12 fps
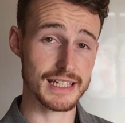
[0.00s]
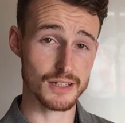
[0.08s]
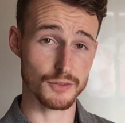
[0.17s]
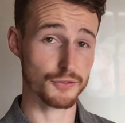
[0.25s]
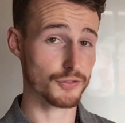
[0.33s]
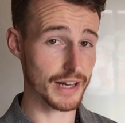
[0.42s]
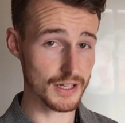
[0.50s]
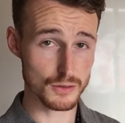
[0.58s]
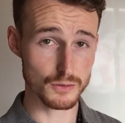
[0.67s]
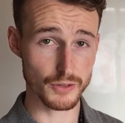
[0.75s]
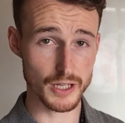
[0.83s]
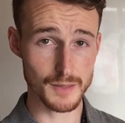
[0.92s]
of
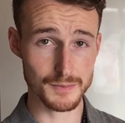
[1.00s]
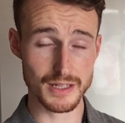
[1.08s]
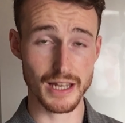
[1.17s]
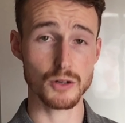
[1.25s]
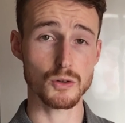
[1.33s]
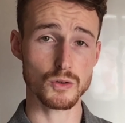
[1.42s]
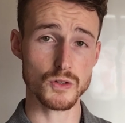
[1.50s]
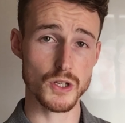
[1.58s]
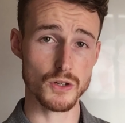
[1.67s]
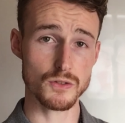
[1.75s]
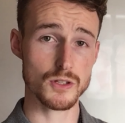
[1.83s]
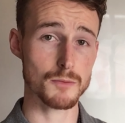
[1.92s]
phrasal verbs and
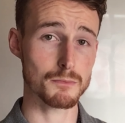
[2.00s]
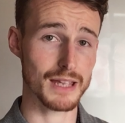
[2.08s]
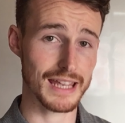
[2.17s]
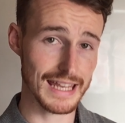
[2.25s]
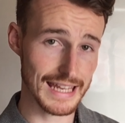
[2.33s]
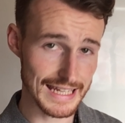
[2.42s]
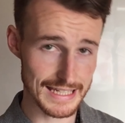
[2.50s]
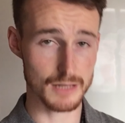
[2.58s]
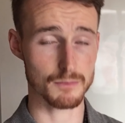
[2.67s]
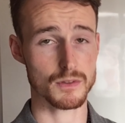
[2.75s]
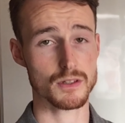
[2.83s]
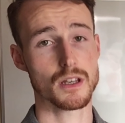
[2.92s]
also some
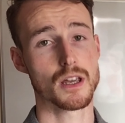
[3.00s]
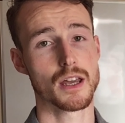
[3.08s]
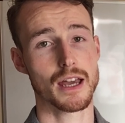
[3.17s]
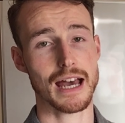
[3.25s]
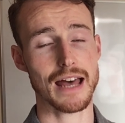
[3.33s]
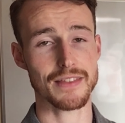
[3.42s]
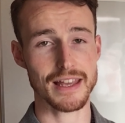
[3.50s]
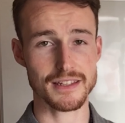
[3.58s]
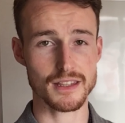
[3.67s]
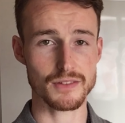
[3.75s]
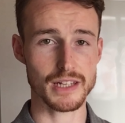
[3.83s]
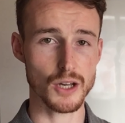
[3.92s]
idioms. At the end
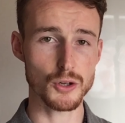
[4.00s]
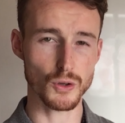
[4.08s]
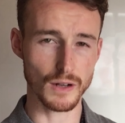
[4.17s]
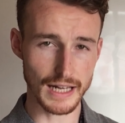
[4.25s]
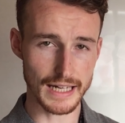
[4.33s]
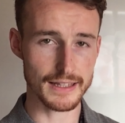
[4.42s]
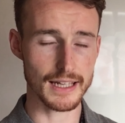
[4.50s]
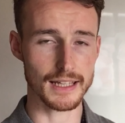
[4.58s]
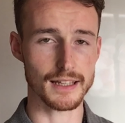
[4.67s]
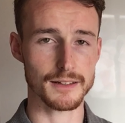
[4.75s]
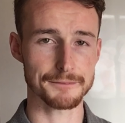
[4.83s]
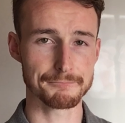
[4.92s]
of the video, you can click the
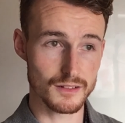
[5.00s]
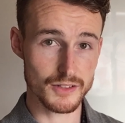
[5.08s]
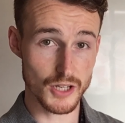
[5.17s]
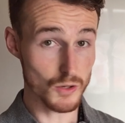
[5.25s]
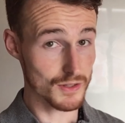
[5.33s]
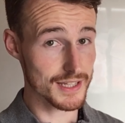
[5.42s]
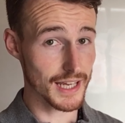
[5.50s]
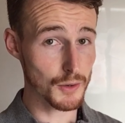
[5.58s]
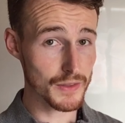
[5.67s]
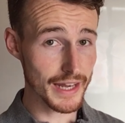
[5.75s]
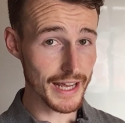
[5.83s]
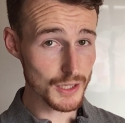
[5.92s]
link. So see you
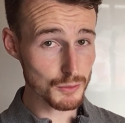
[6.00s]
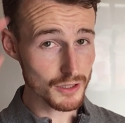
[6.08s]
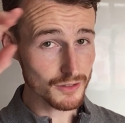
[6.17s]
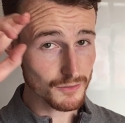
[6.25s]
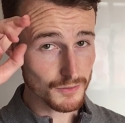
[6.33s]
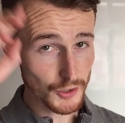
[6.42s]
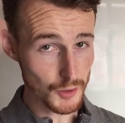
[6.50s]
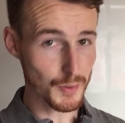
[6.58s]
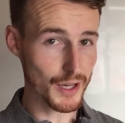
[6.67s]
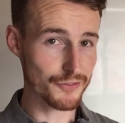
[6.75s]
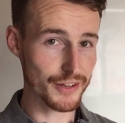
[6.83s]
in the next one. Goodbye for